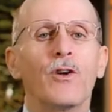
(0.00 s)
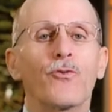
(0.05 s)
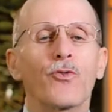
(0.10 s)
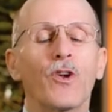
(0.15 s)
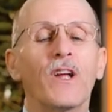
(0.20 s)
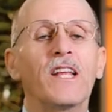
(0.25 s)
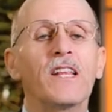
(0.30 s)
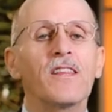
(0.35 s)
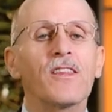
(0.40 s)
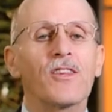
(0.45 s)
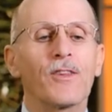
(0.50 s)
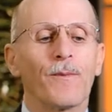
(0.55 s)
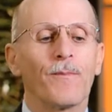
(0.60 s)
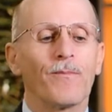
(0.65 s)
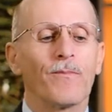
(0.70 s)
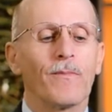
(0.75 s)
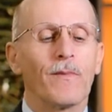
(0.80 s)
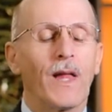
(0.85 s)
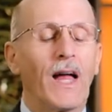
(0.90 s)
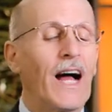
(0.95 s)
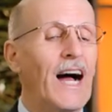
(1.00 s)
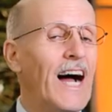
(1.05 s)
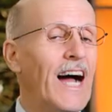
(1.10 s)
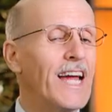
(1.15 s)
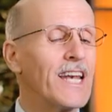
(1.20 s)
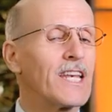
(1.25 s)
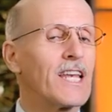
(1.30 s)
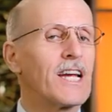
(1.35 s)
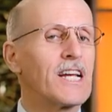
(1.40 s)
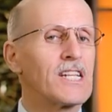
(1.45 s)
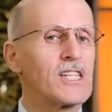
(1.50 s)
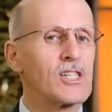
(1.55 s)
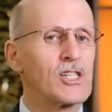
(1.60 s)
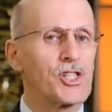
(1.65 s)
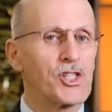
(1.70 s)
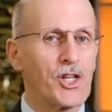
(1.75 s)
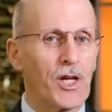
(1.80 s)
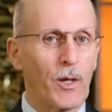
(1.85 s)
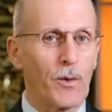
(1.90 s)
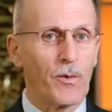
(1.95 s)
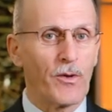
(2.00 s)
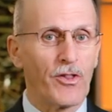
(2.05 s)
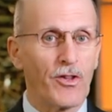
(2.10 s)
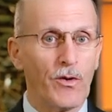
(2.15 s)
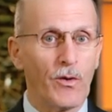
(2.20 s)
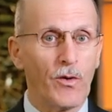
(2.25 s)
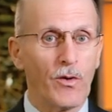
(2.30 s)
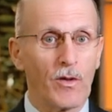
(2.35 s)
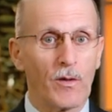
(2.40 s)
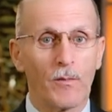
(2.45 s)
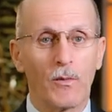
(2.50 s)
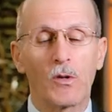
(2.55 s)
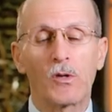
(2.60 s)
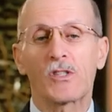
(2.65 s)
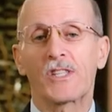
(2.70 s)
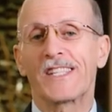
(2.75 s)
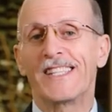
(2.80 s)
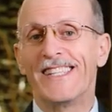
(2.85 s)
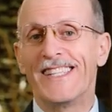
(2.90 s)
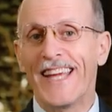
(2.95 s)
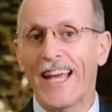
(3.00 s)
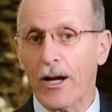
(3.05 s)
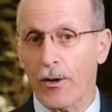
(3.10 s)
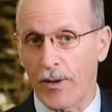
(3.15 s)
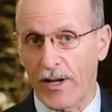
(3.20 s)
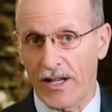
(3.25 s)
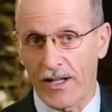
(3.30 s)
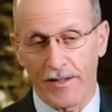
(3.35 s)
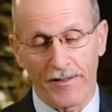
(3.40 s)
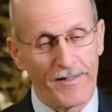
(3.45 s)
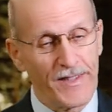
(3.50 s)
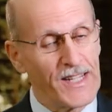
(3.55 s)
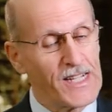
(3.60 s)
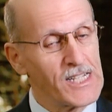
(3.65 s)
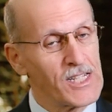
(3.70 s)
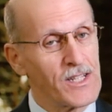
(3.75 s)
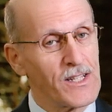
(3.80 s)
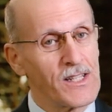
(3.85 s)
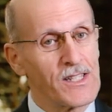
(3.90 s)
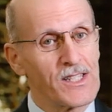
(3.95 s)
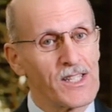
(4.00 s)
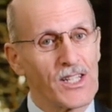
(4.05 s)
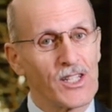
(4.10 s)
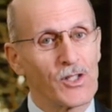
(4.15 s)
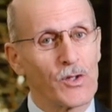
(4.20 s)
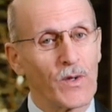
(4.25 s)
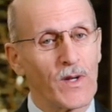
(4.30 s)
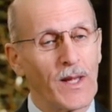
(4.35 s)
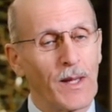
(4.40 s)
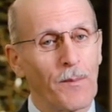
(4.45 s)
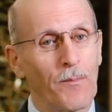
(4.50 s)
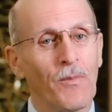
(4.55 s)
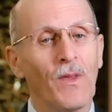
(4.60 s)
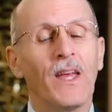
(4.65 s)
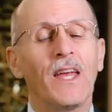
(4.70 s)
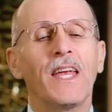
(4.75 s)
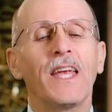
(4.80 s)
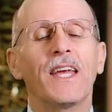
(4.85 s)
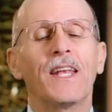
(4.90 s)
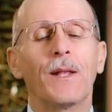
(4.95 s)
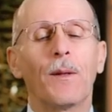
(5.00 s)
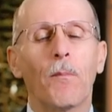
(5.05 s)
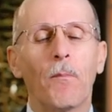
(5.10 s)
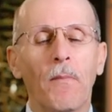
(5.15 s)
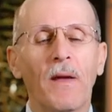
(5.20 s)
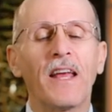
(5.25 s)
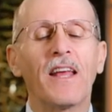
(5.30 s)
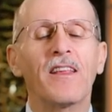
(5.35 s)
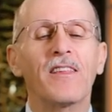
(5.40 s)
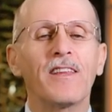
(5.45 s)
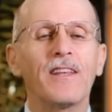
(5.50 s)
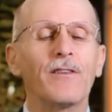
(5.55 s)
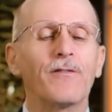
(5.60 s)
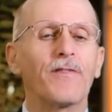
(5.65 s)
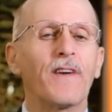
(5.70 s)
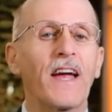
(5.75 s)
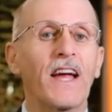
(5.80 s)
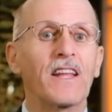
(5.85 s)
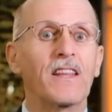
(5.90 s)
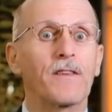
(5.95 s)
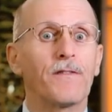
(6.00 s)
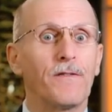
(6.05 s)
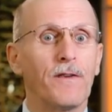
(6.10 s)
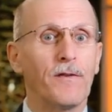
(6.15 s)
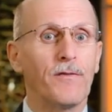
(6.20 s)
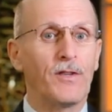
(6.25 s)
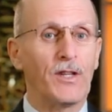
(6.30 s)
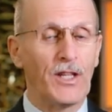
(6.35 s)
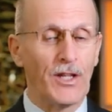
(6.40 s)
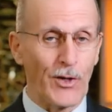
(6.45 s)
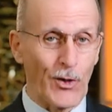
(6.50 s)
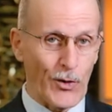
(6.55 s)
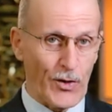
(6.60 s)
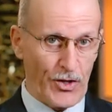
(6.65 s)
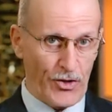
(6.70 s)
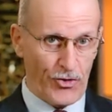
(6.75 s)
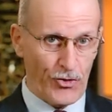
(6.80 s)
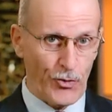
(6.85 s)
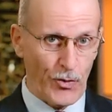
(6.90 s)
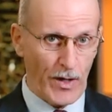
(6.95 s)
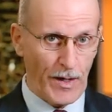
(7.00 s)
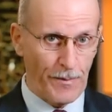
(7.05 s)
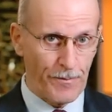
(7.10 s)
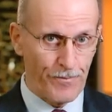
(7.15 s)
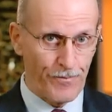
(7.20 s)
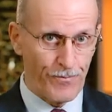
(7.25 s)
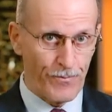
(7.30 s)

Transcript: Friends, I'd like to share with you the most daring evangelistic dream in Amazing Facts 50 year history.